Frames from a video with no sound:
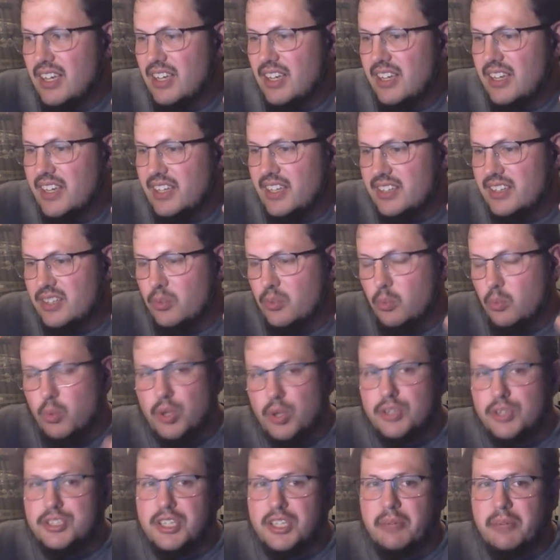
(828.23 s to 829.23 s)
He had the
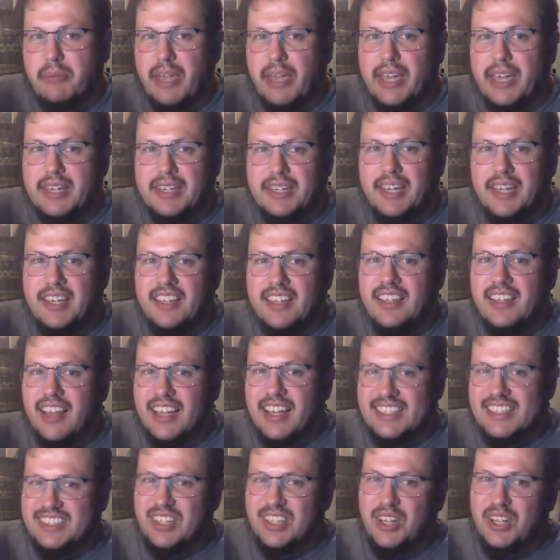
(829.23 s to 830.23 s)
worst command
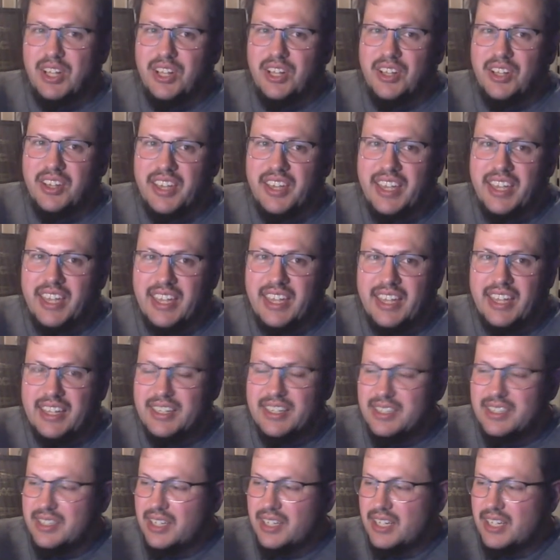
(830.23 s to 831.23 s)
I saw
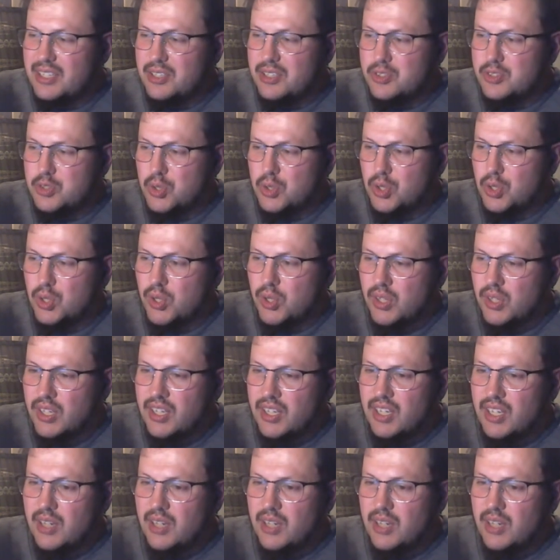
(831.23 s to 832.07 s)
in control